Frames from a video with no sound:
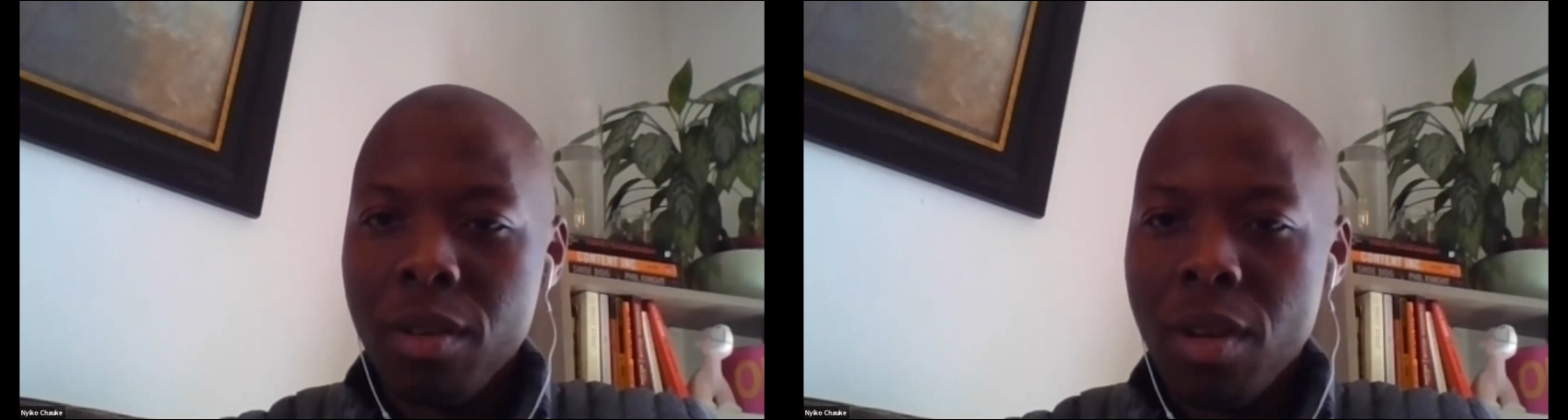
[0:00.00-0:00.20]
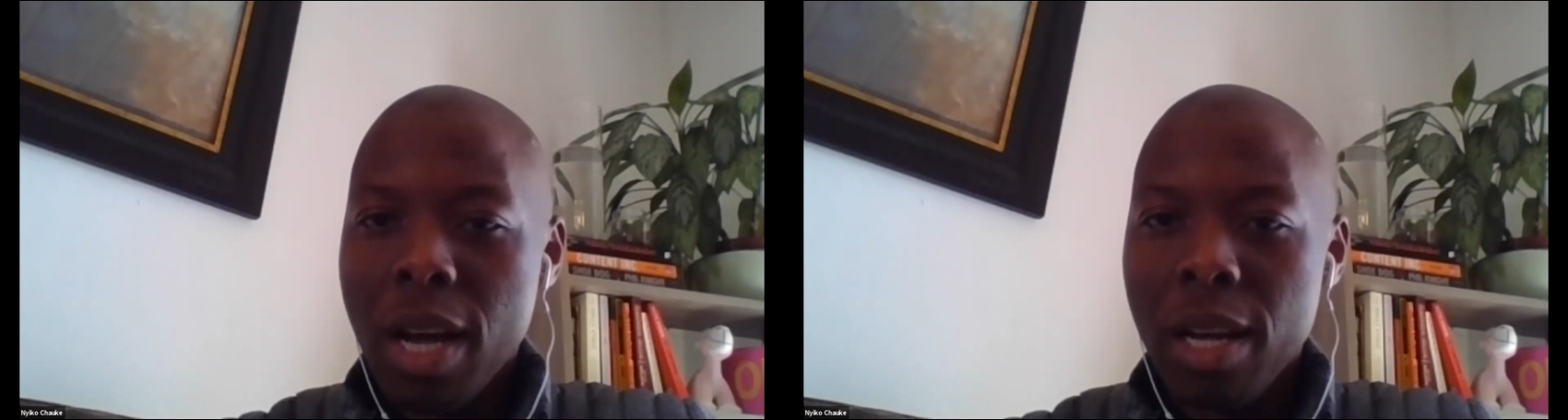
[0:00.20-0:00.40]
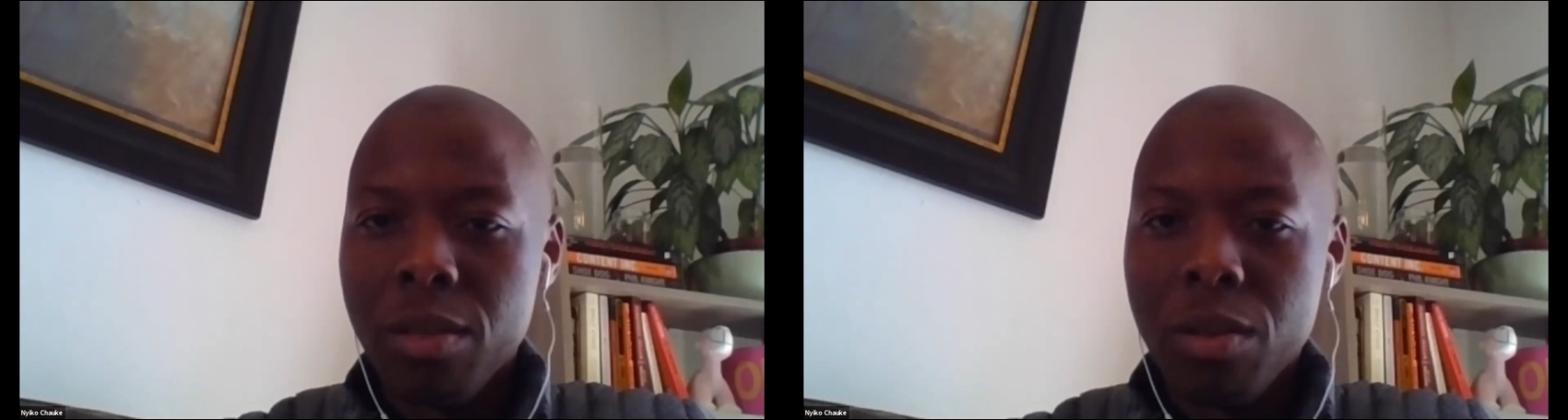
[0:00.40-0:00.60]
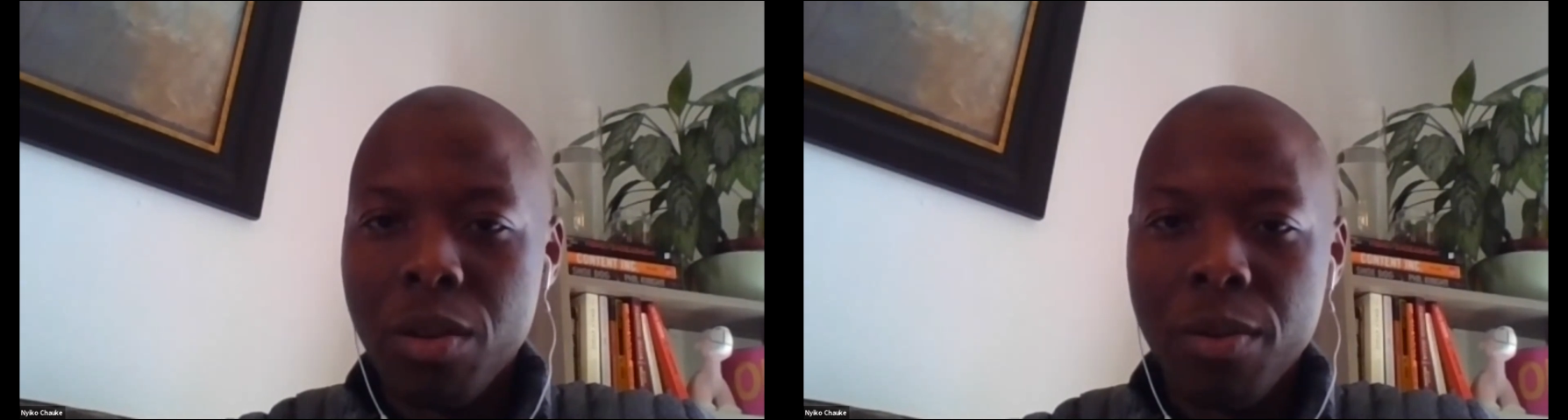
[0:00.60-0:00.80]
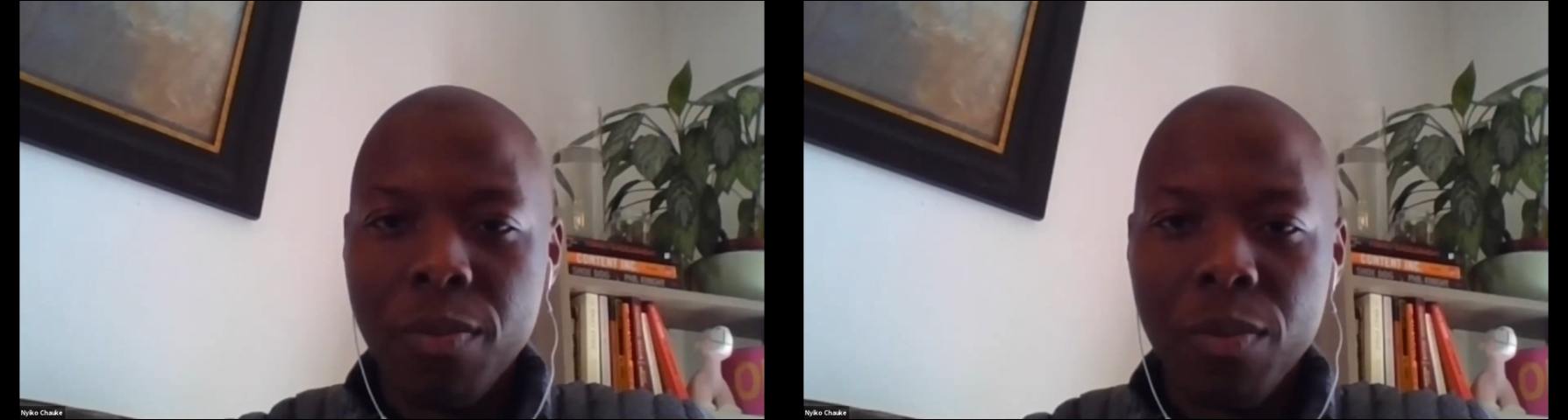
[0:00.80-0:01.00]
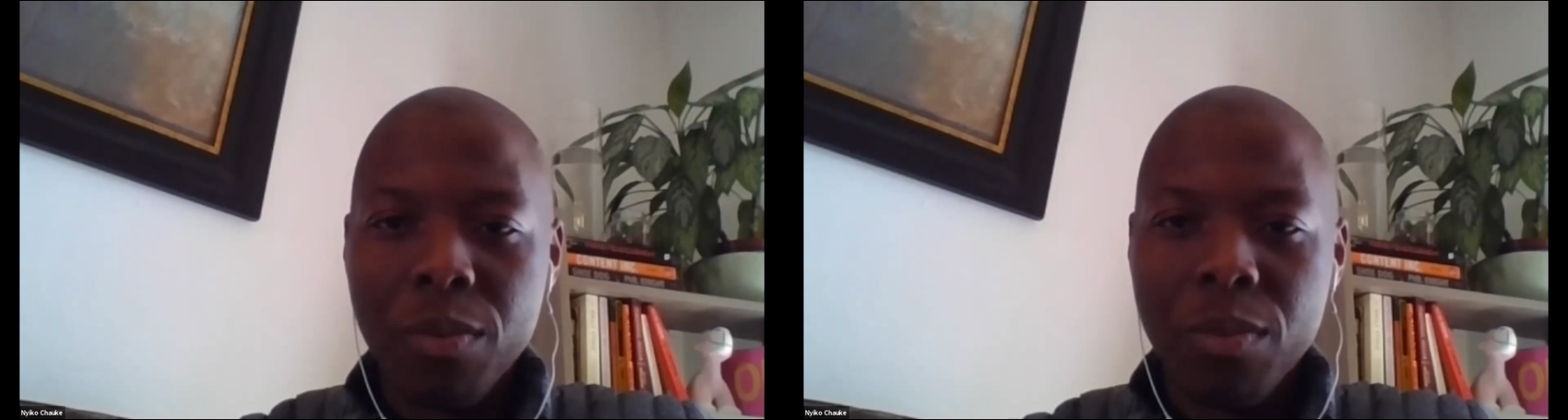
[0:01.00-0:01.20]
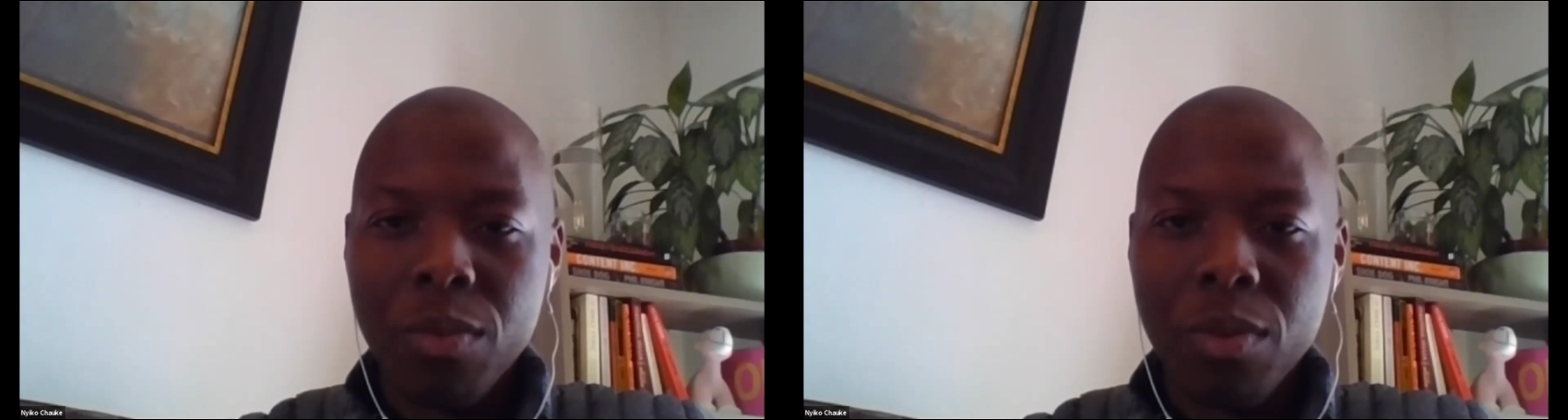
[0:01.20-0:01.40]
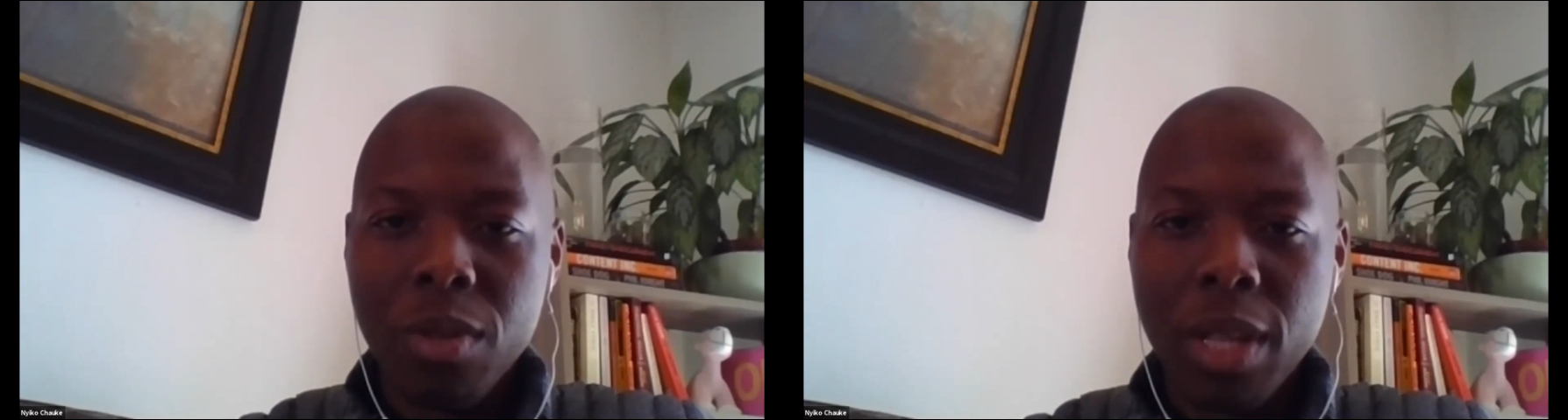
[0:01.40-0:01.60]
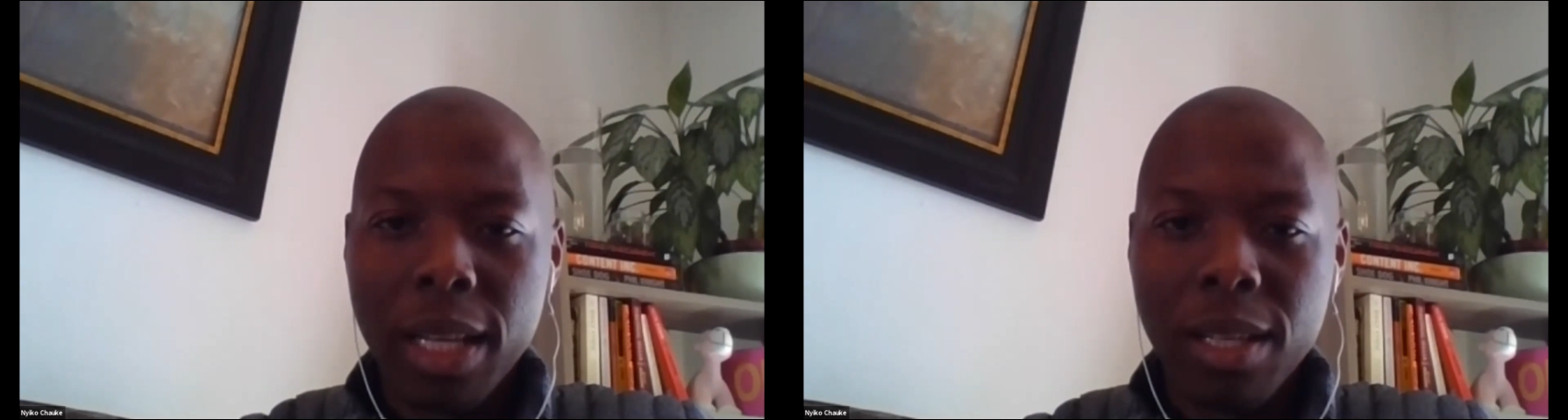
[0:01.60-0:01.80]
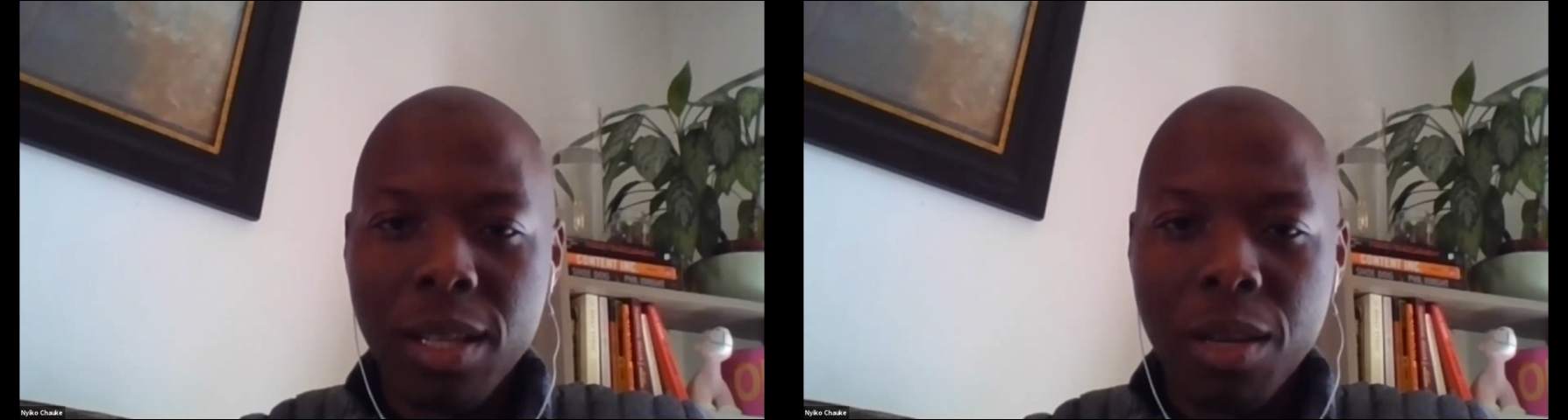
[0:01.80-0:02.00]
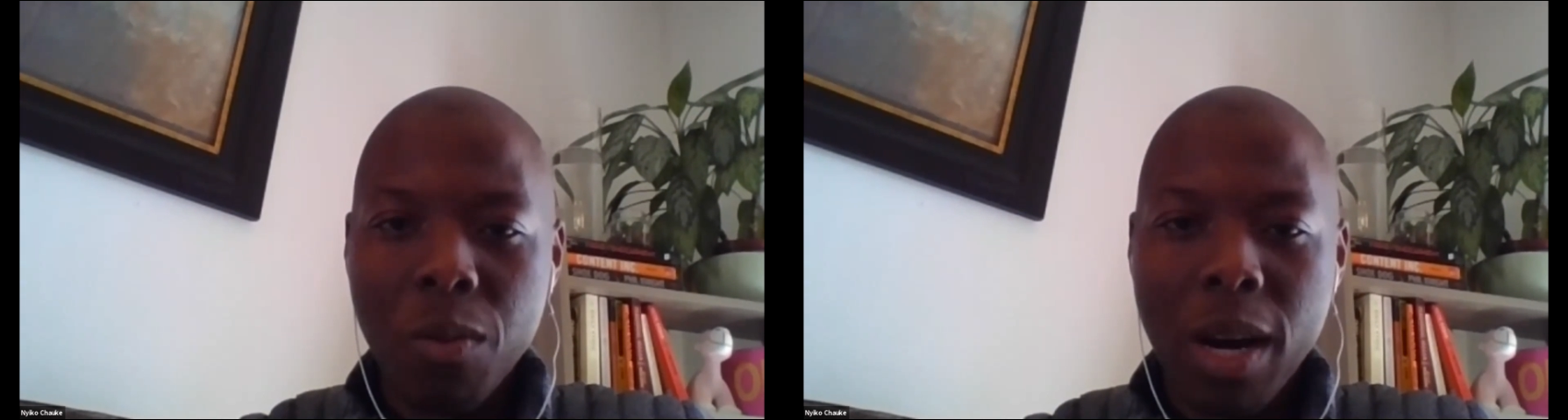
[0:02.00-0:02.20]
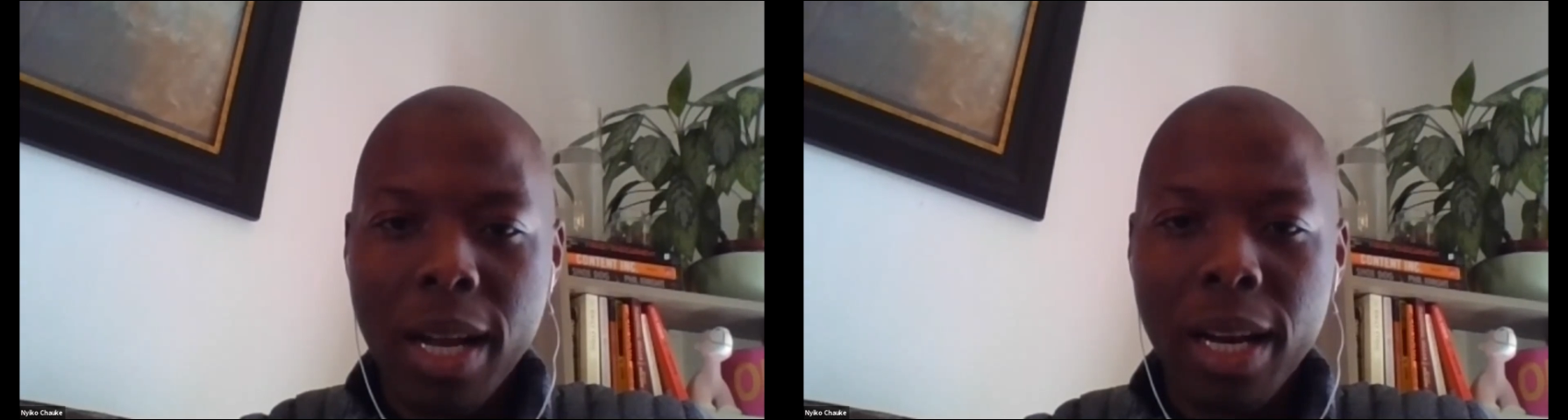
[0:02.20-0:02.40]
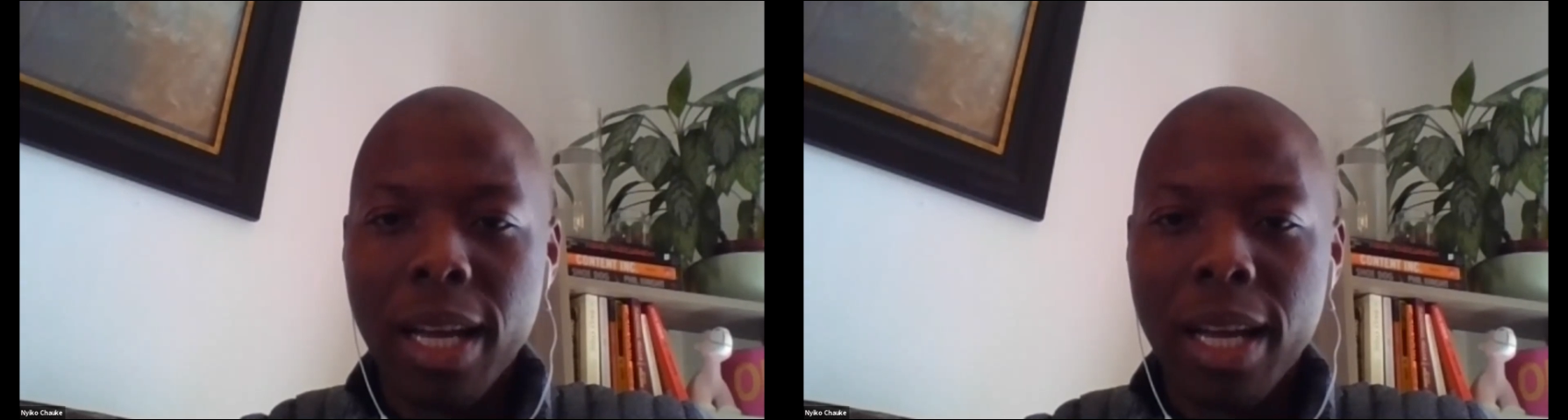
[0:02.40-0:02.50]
Yeah, so that's the one.